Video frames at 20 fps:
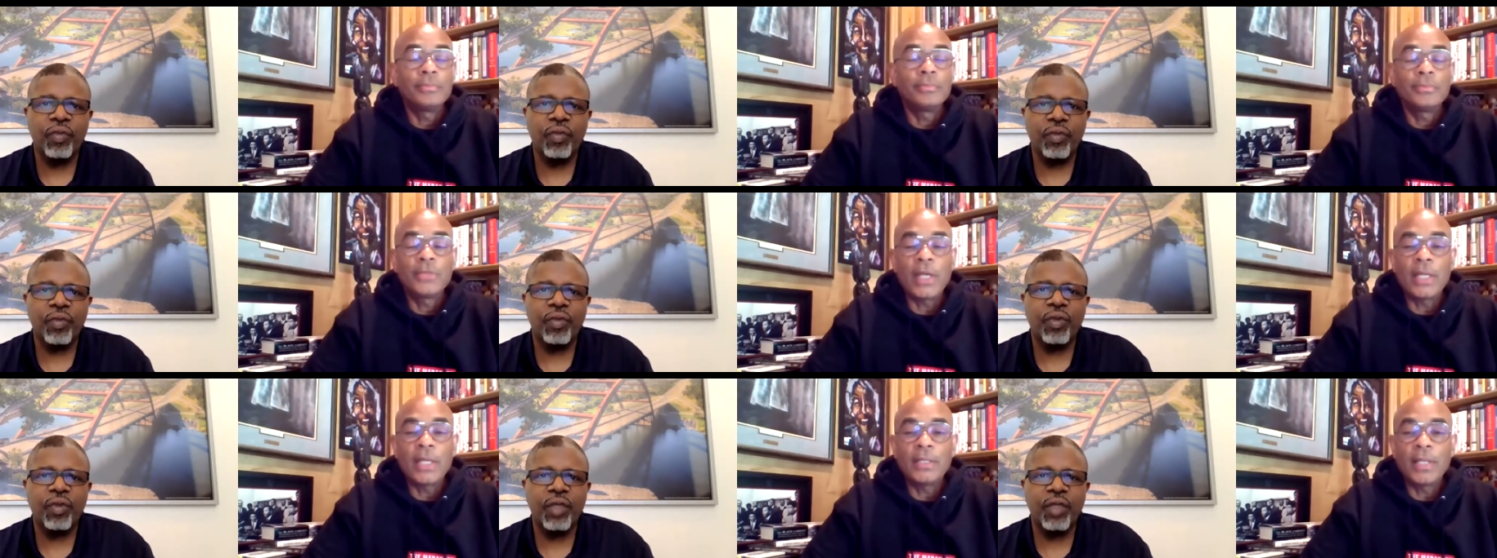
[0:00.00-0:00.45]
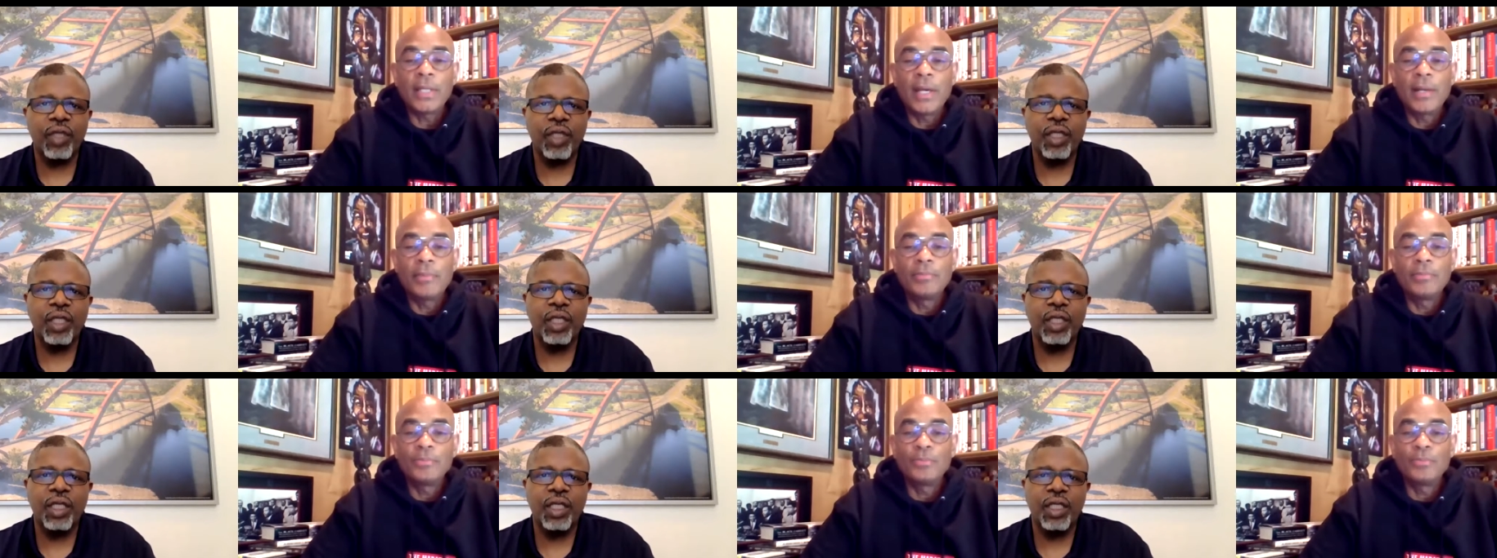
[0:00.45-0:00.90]
Speaker 1: that
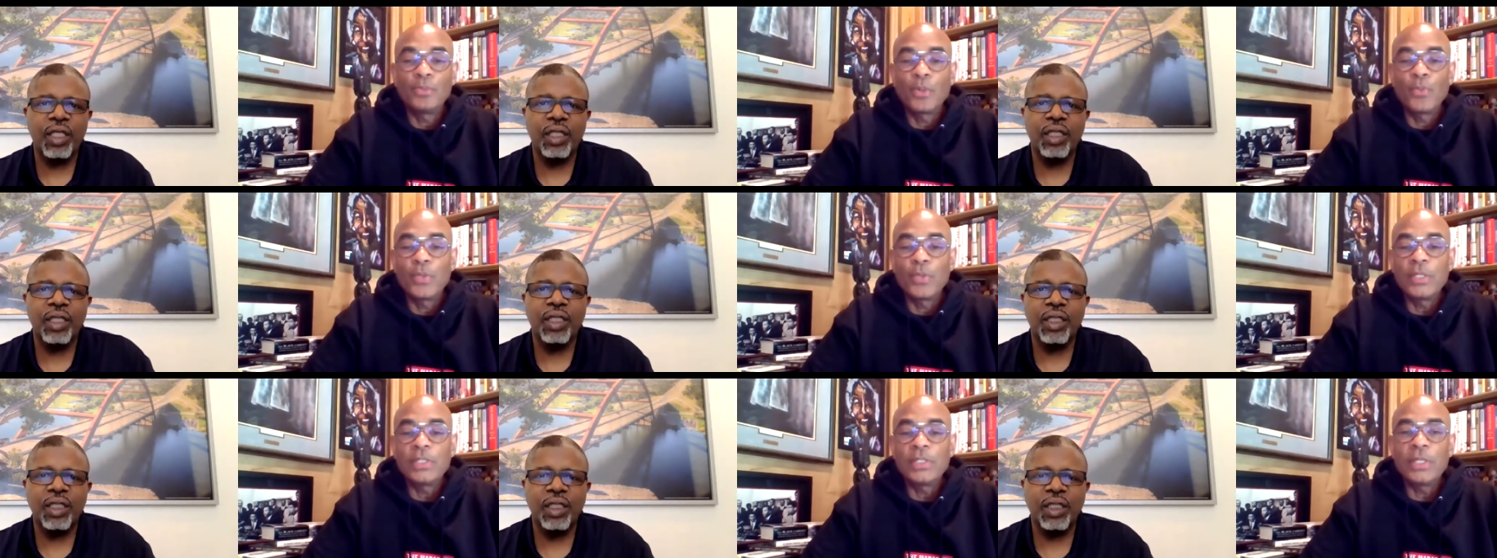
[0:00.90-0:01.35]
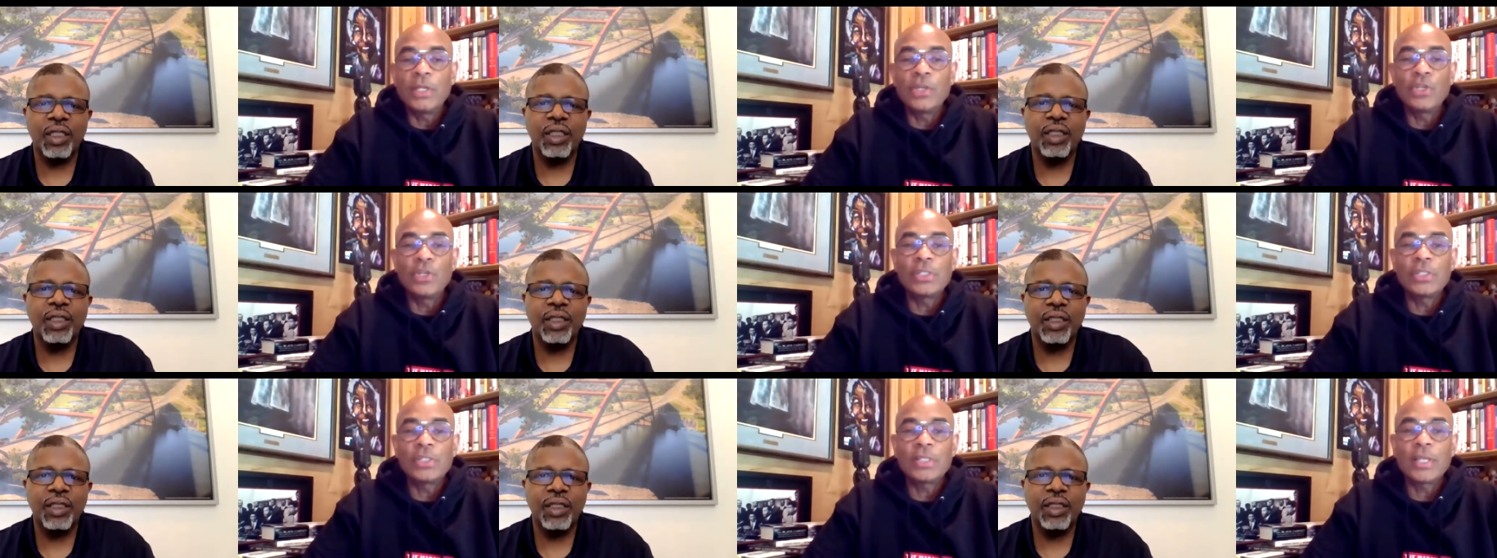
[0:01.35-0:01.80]
um, when we see
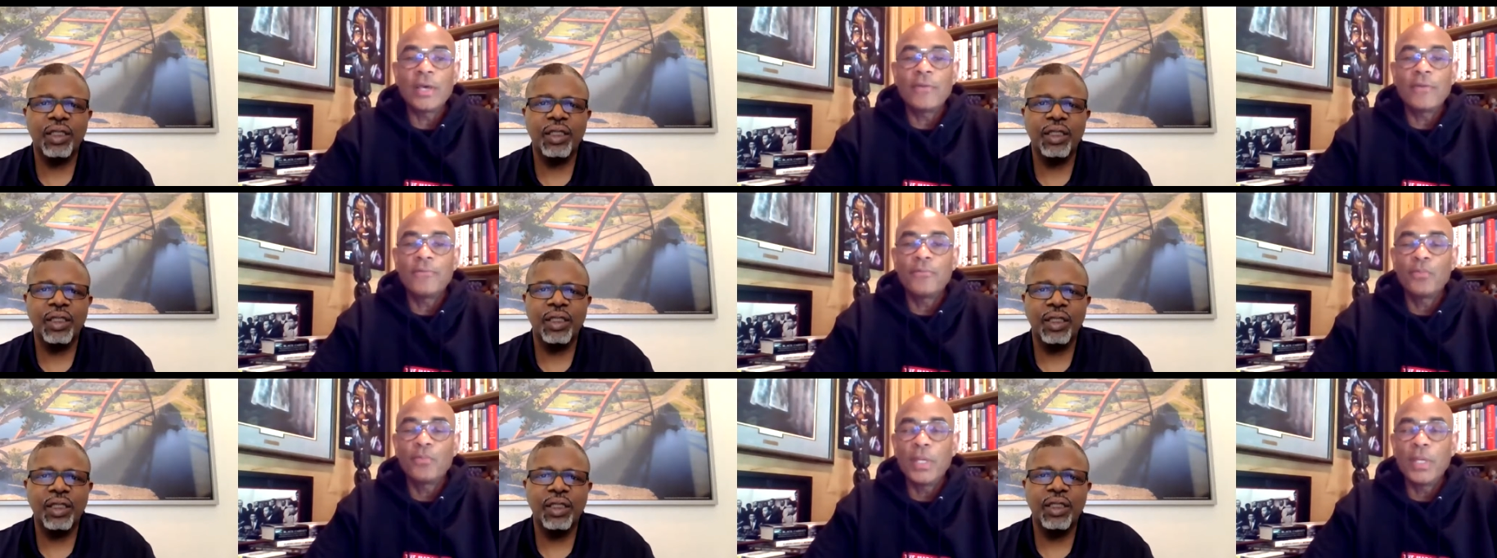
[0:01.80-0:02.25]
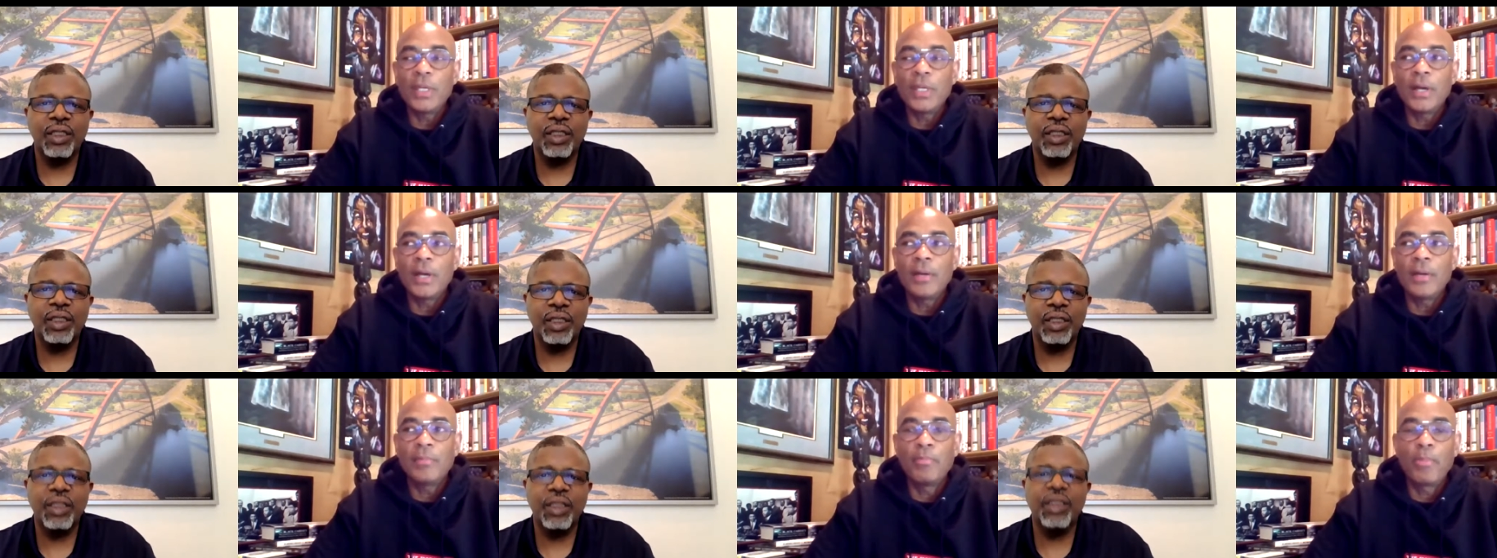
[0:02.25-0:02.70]
good stuff, we
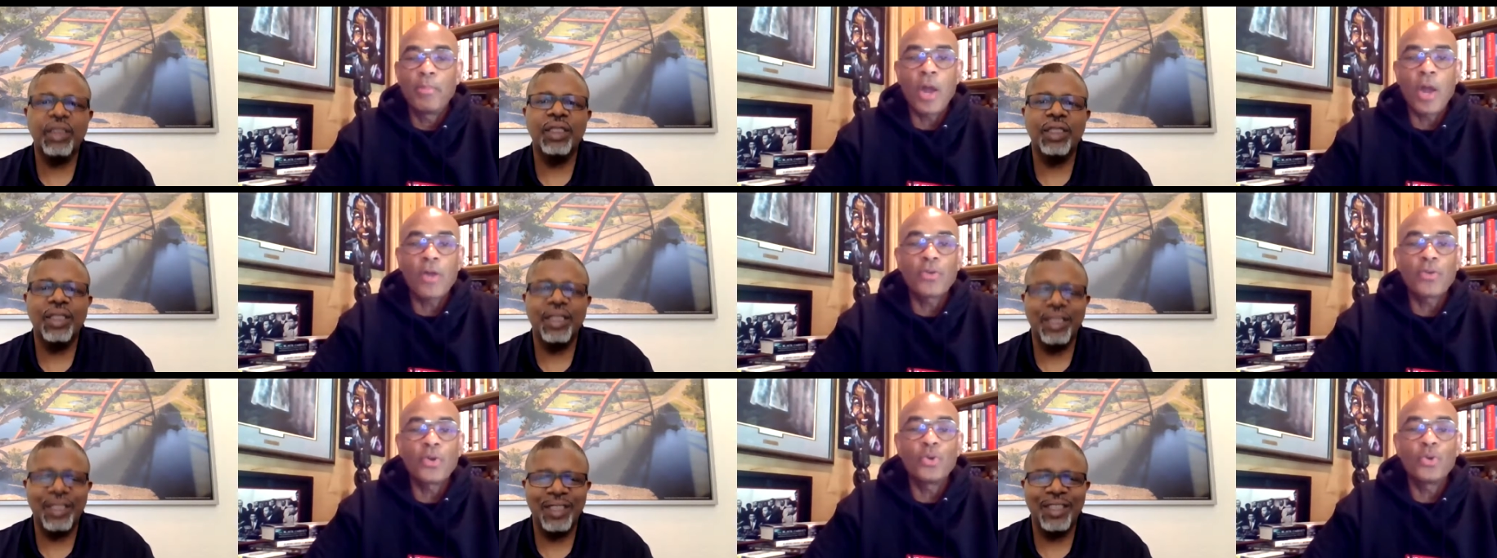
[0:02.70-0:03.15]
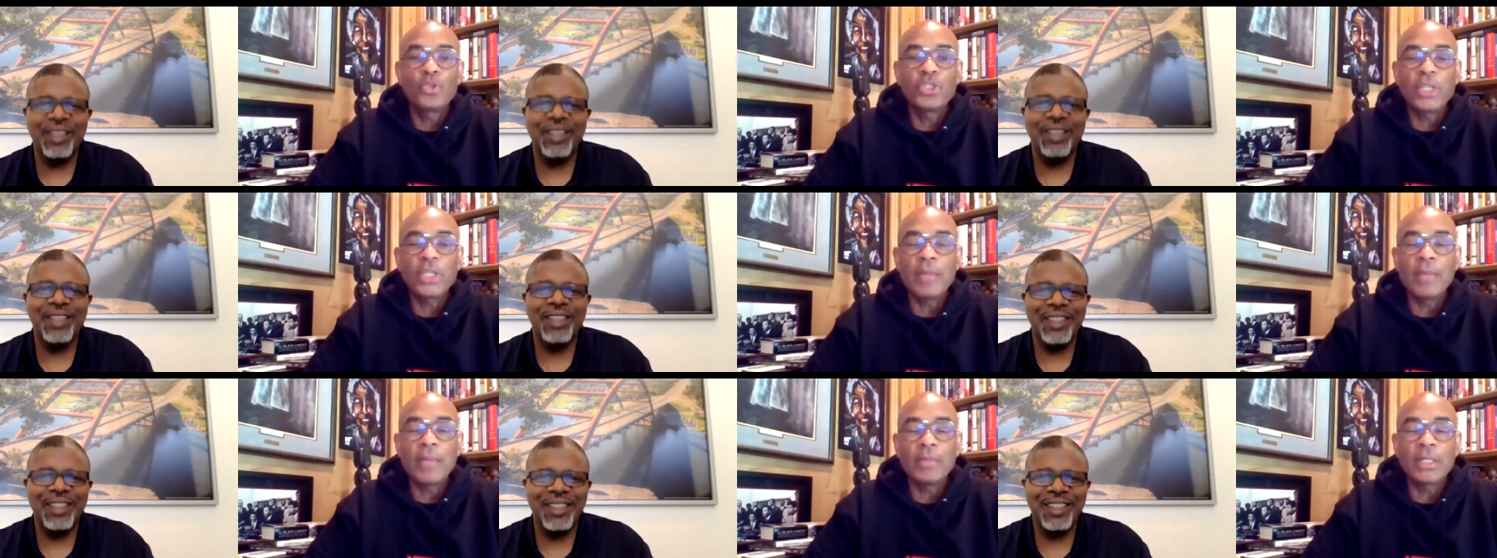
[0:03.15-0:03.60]
uh, borrow
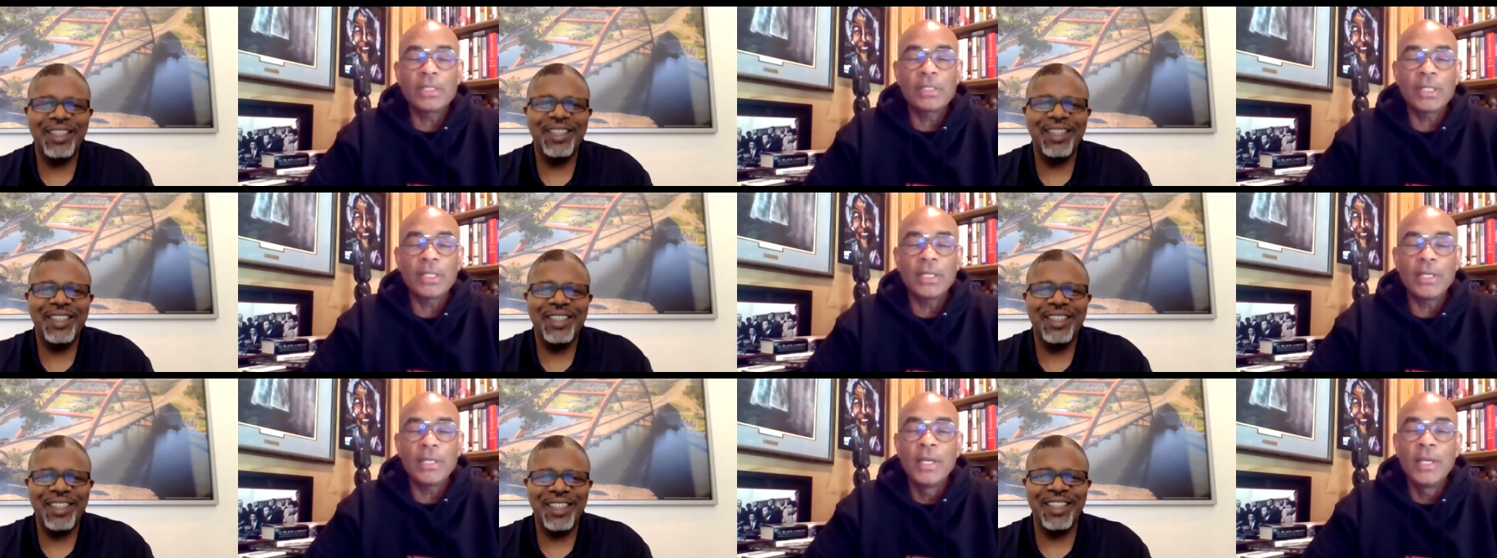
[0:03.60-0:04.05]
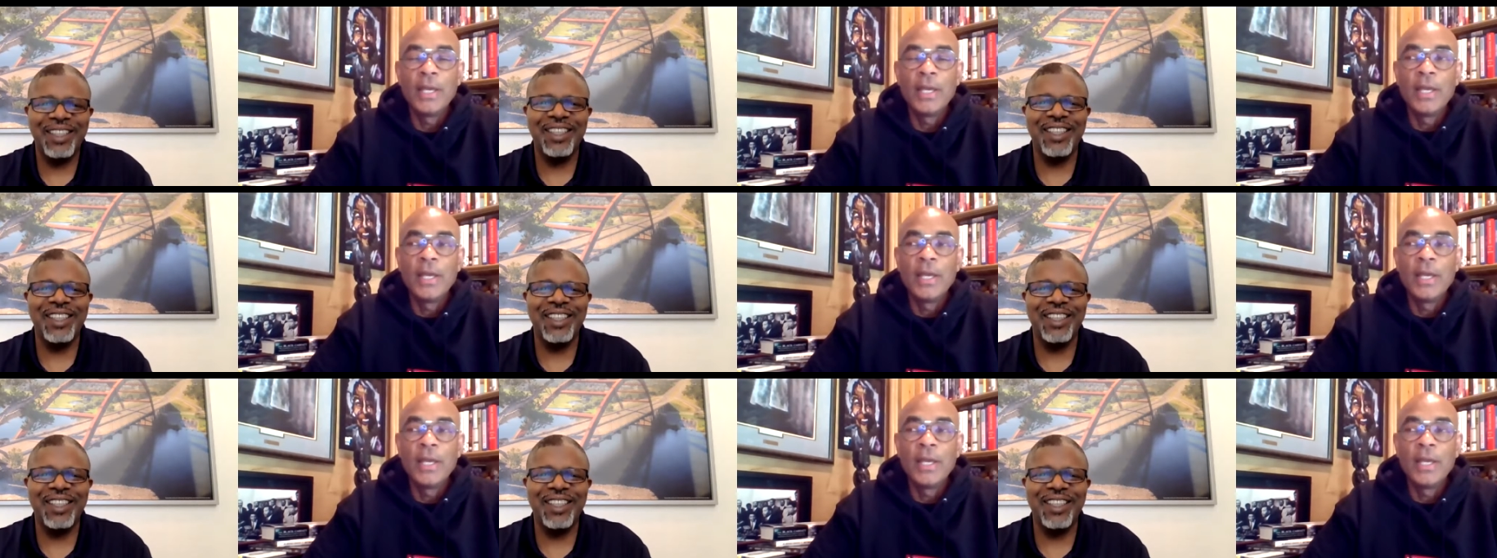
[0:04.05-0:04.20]
shamelessly.